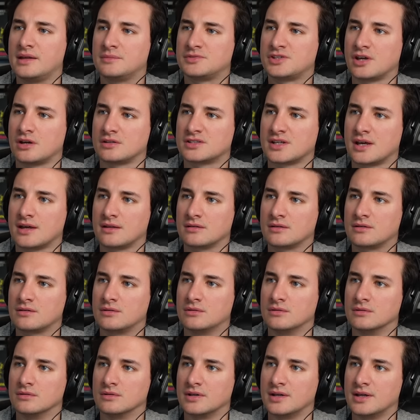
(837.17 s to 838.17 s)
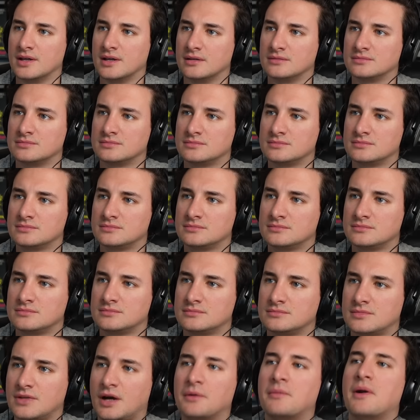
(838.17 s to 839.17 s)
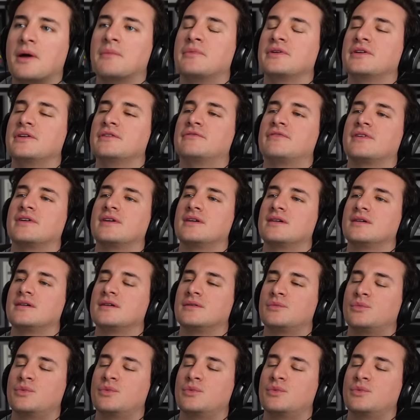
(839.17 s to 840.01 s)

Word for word: toss out the corner. Yeah, I remember you've uh,